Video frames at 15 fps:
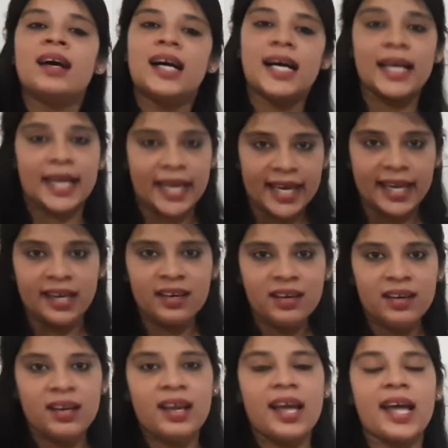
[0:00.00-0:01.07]

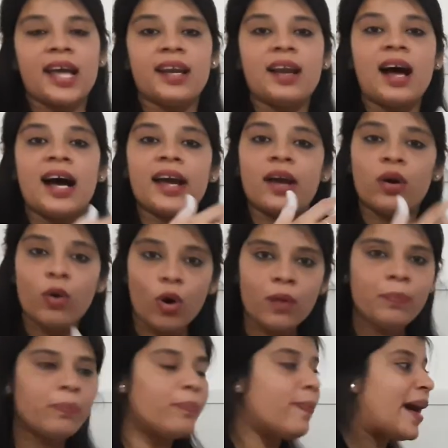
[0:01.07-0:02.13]
again, and I
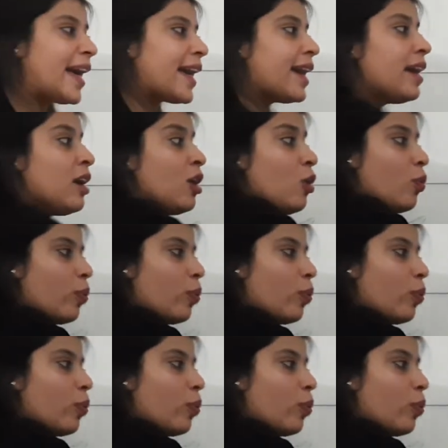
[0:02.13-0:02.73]
hope by